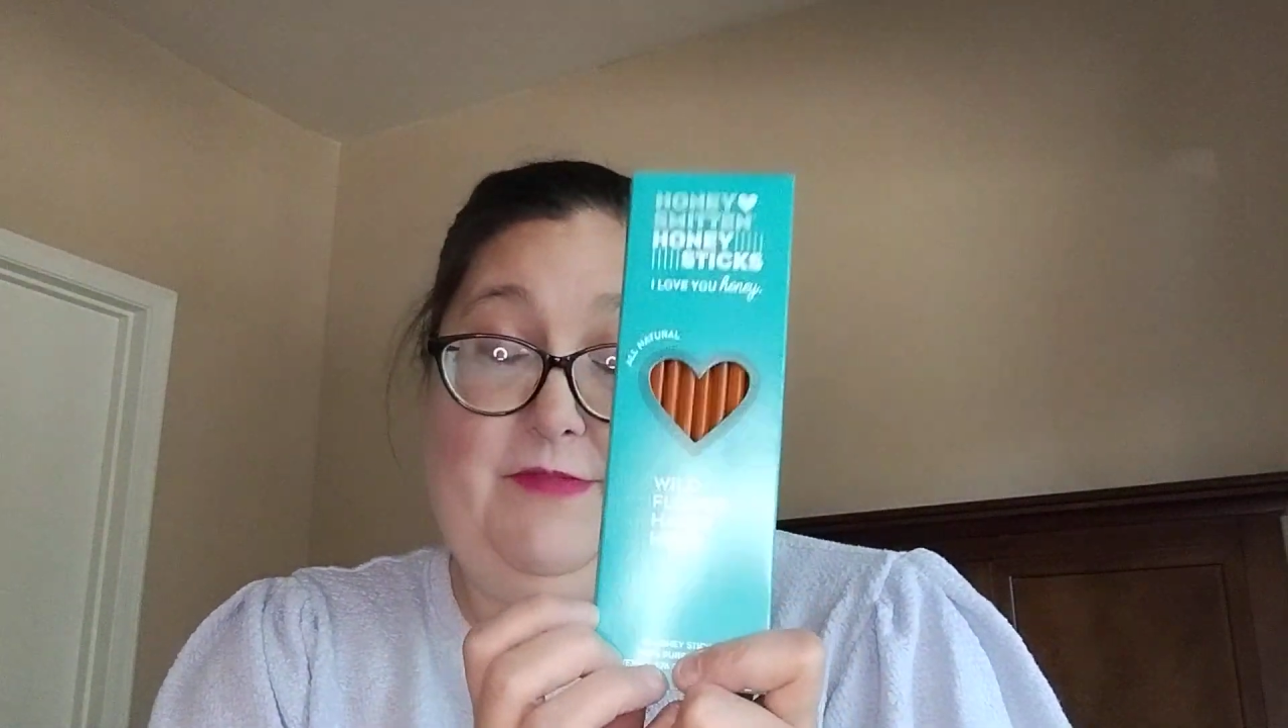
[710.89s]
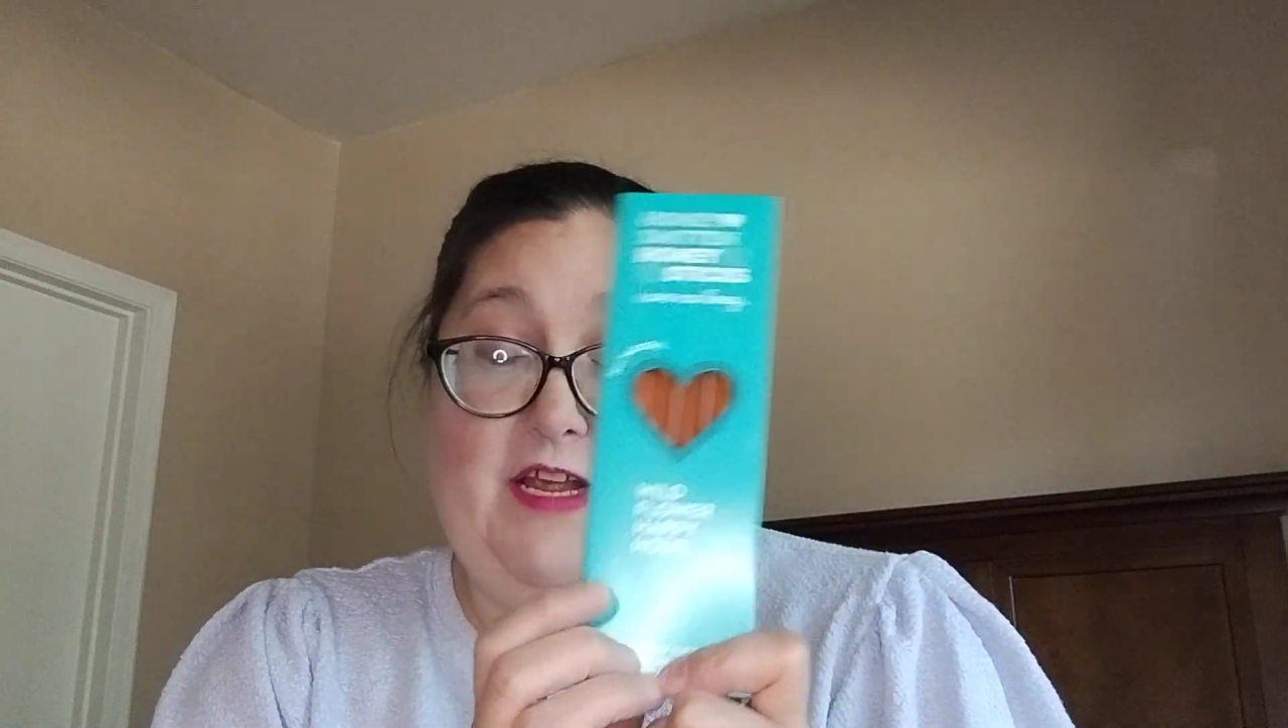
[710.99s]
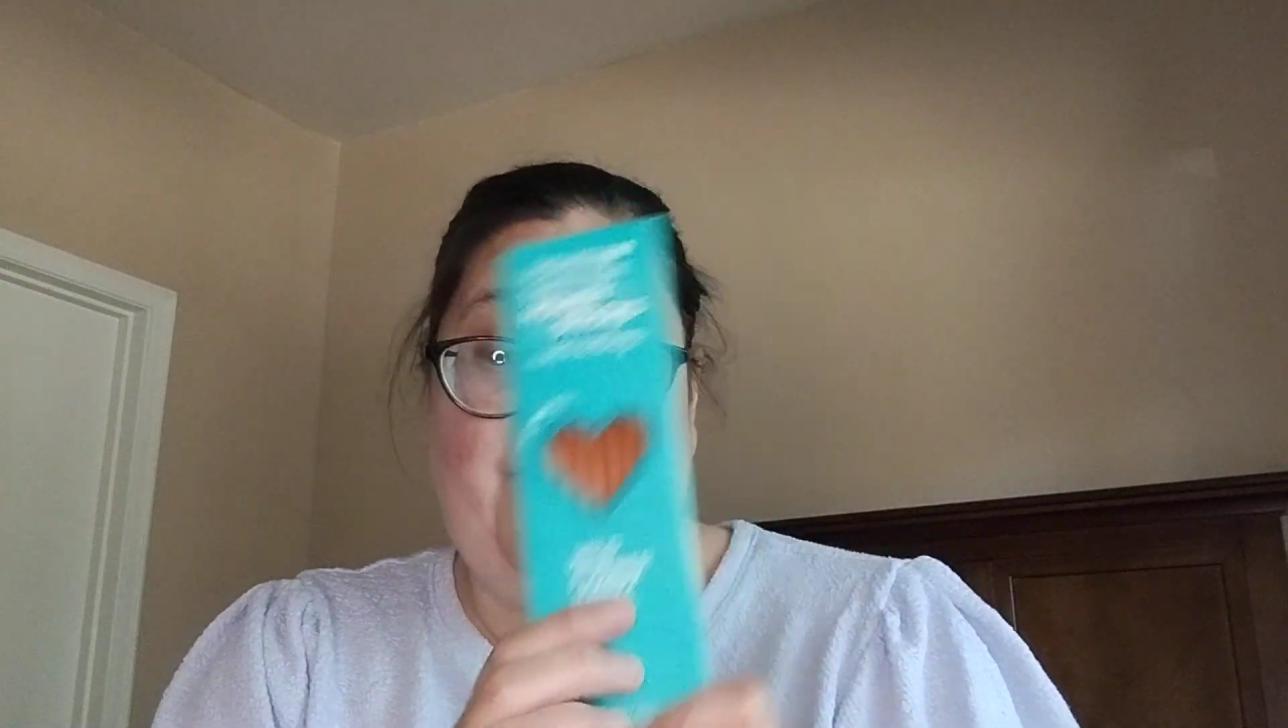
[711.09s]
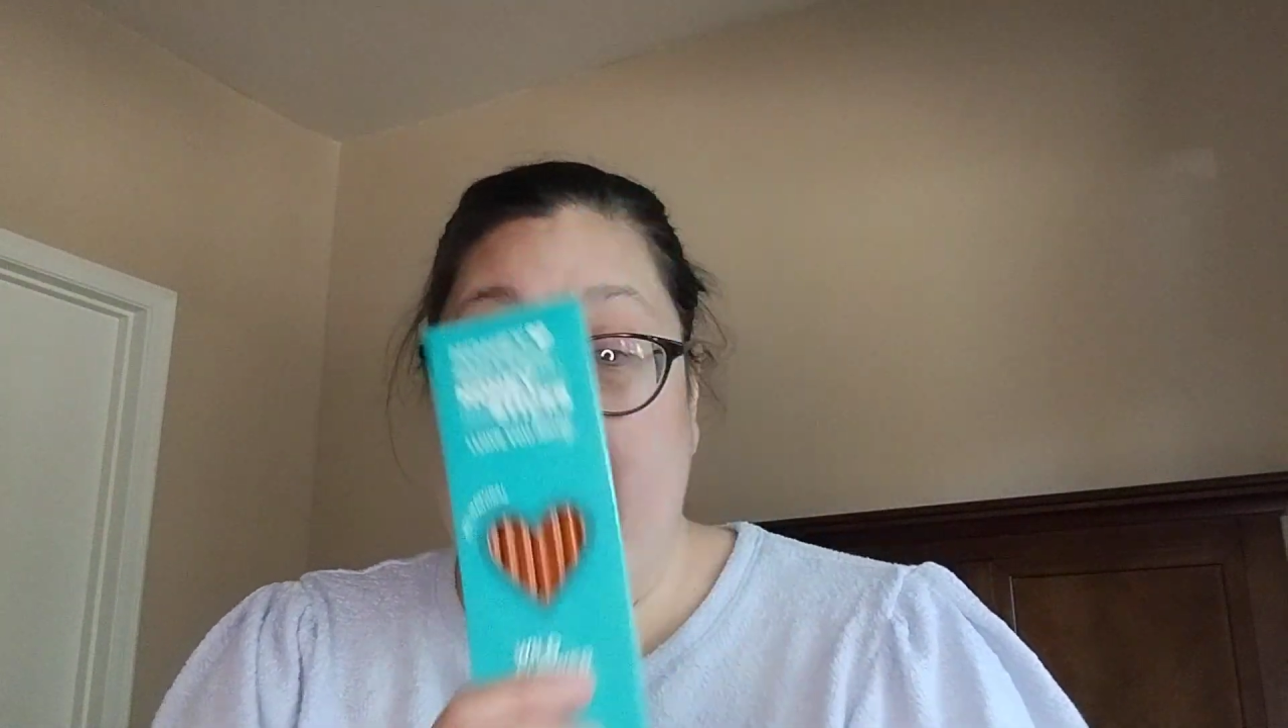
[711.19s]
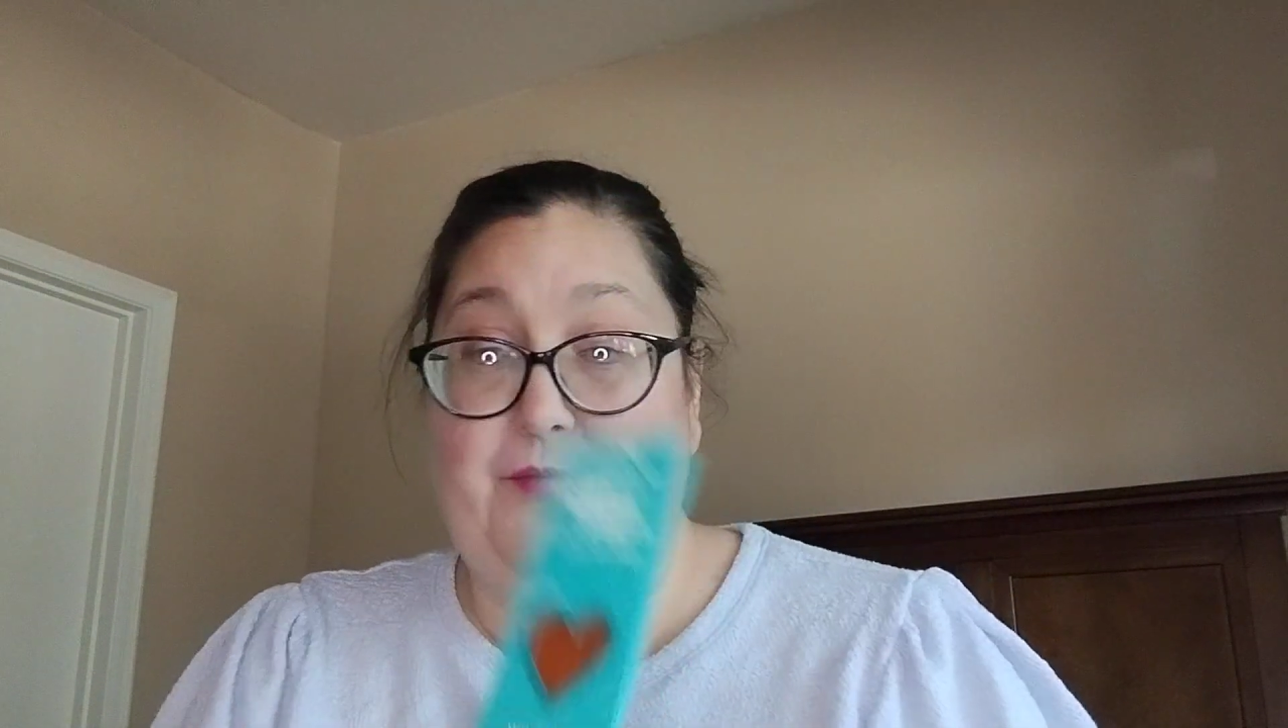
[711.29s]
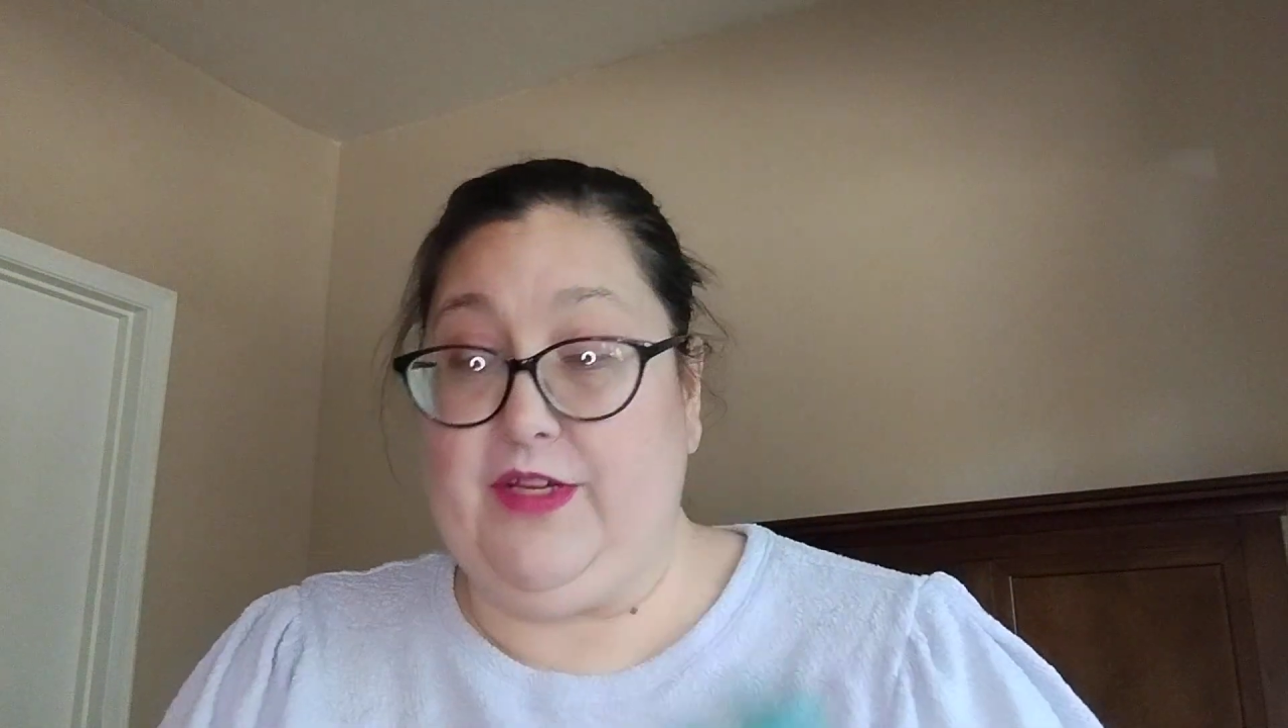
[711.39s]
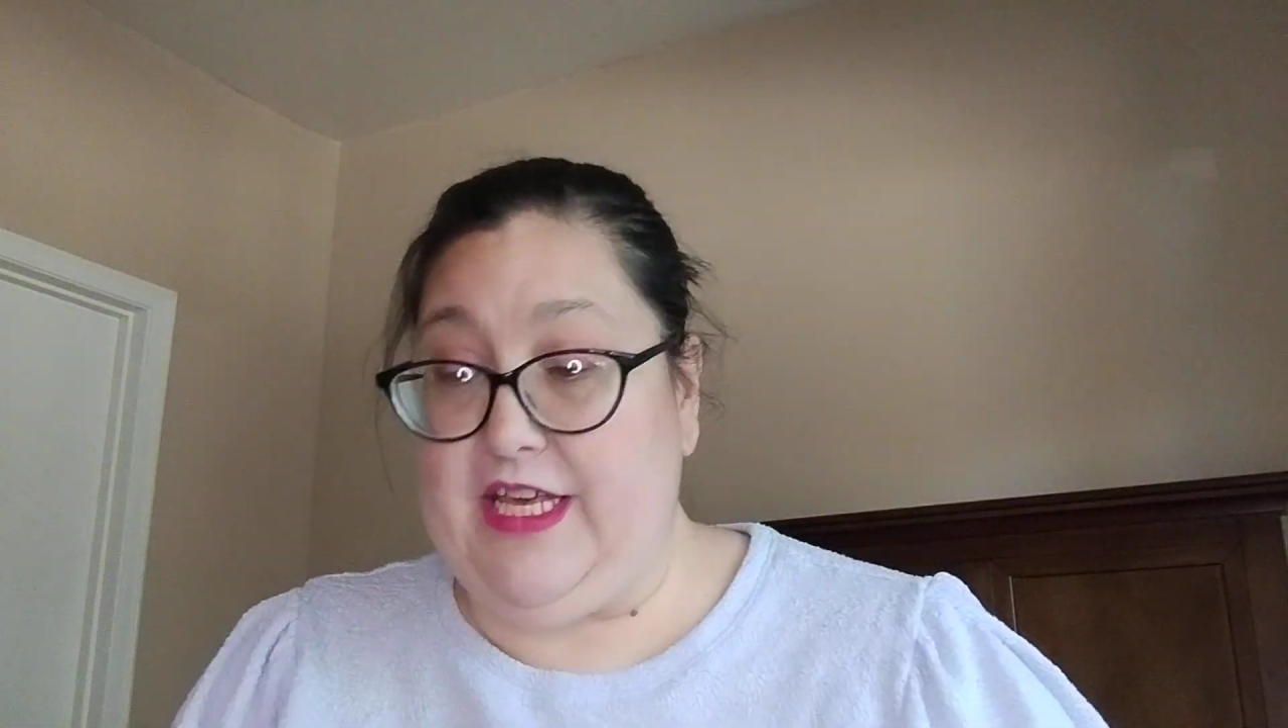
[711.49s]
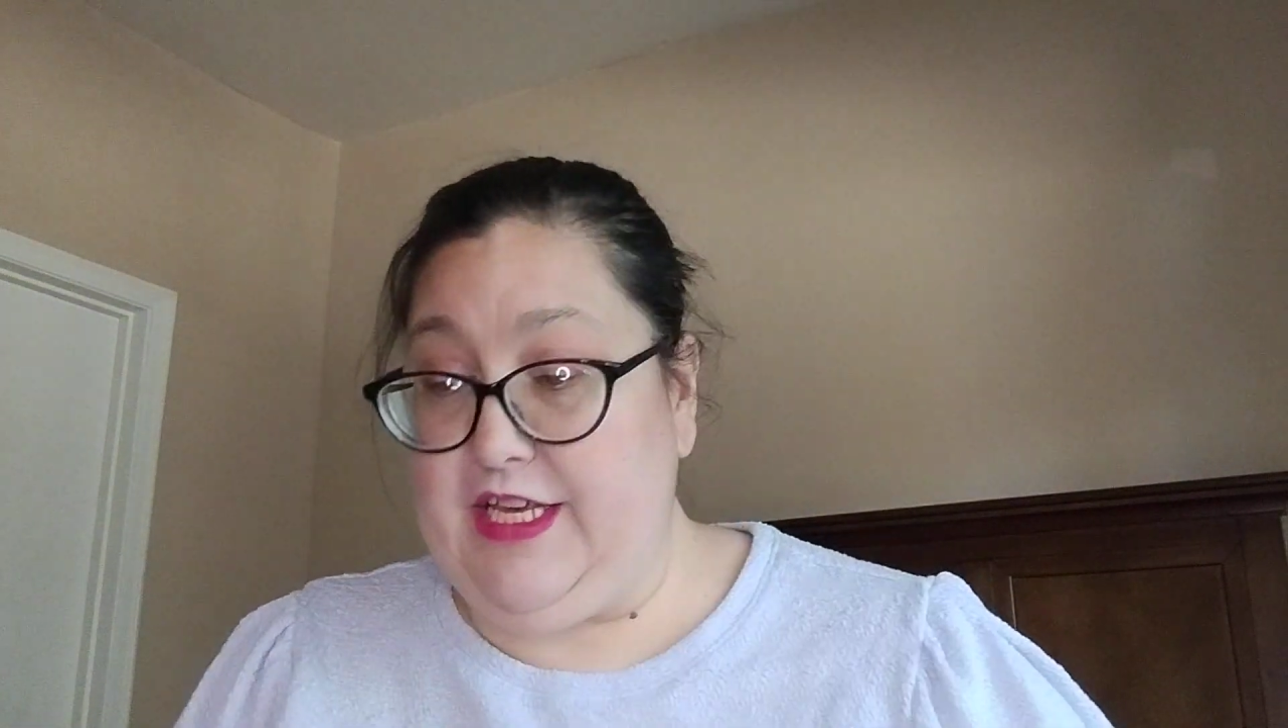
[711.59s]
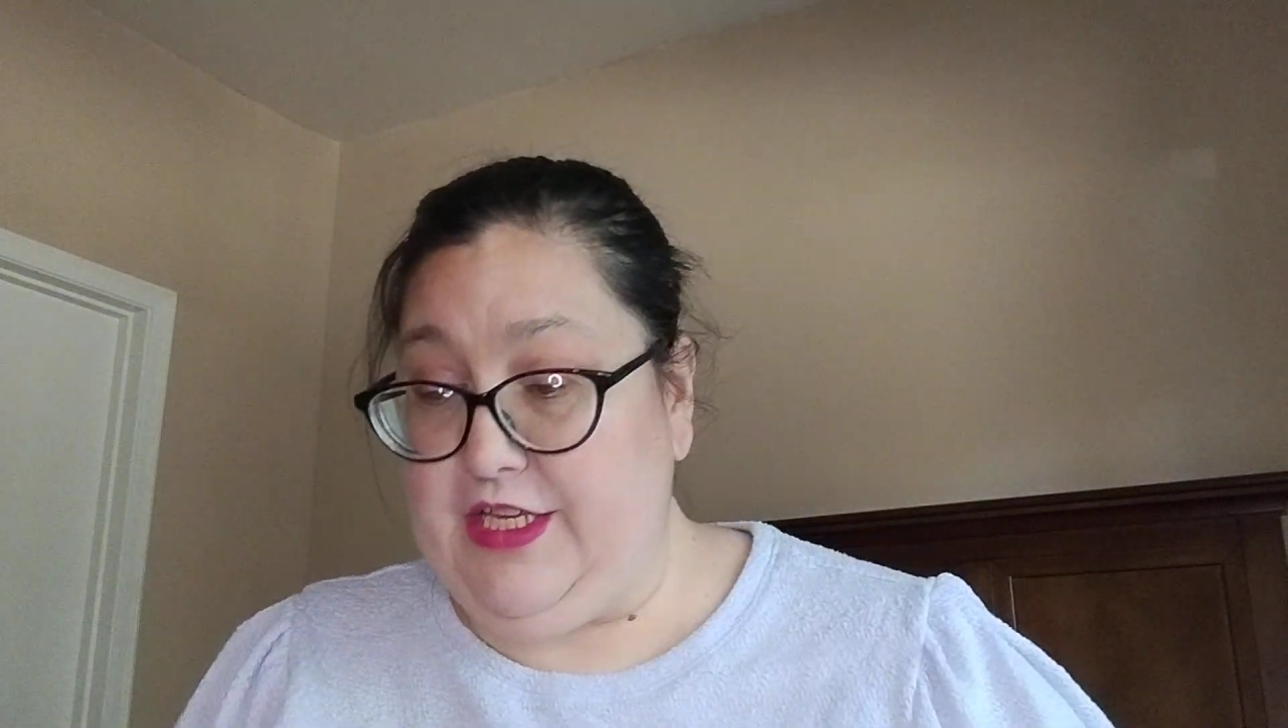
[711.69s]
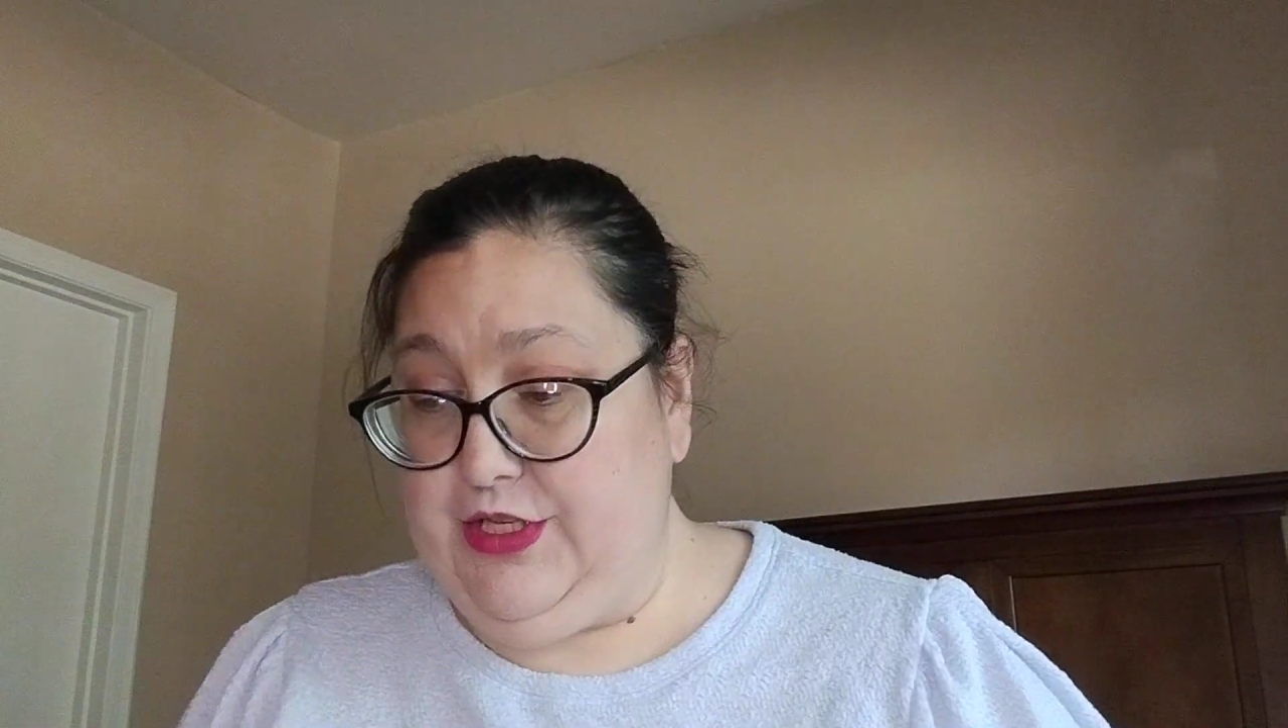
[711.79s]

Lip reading: definitely will get